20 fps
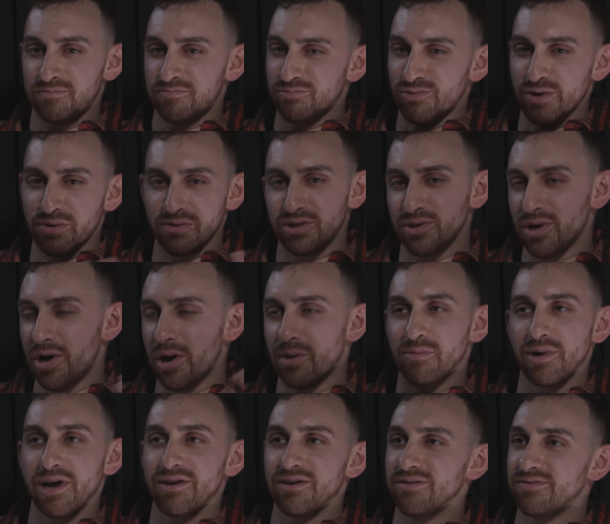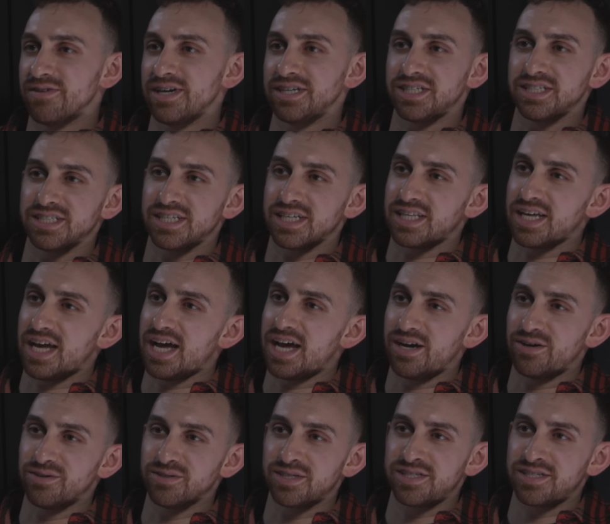we would do home renovations at the
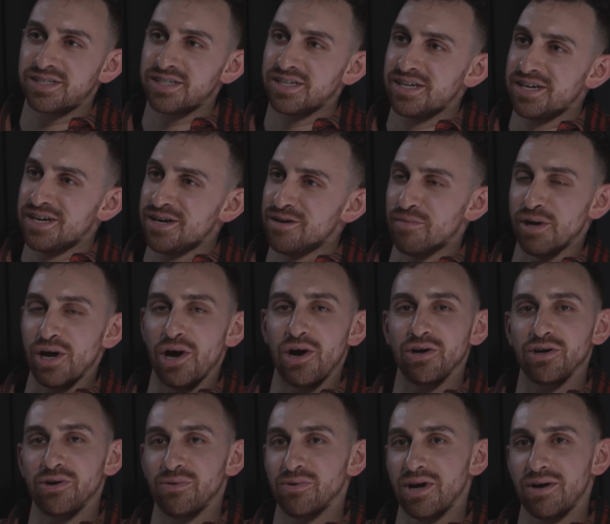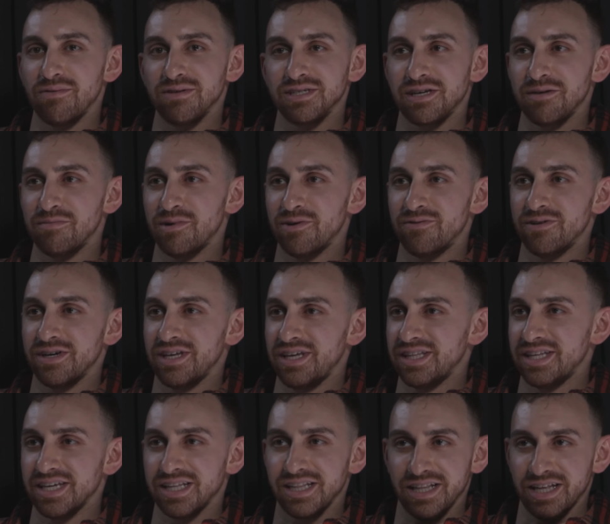house. My uncle would always come over. He
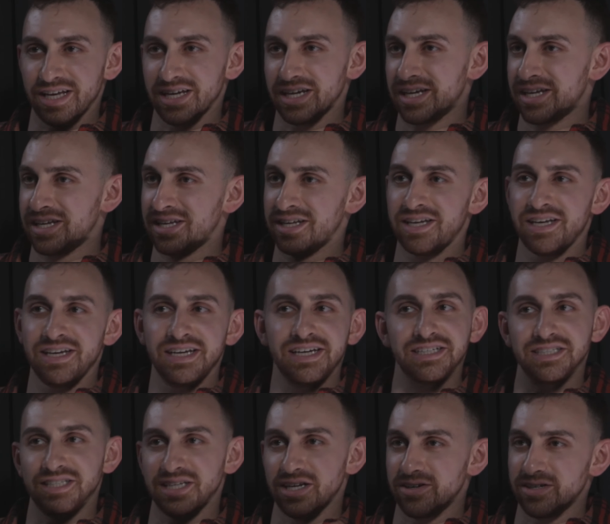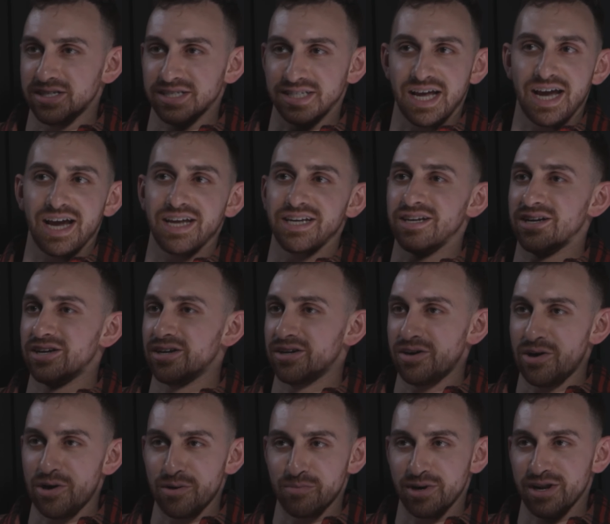did like interior design and
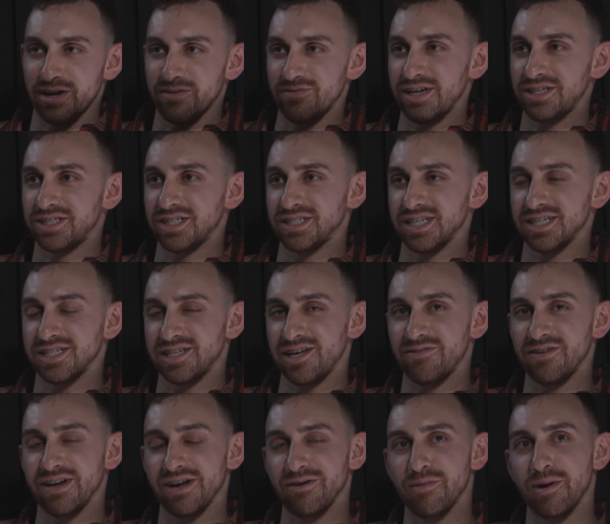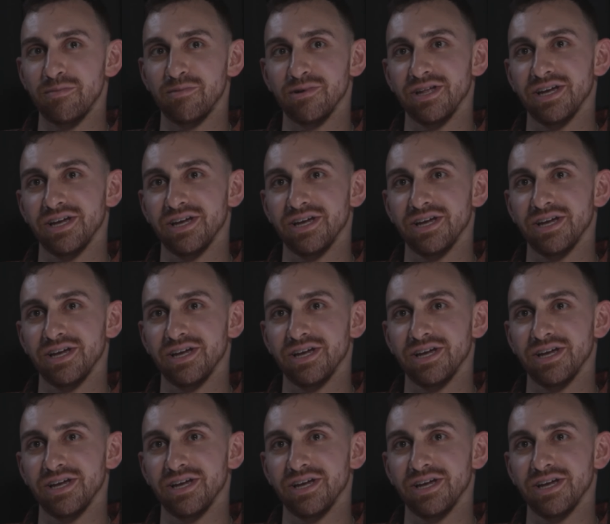home renovations and stuff. And I remember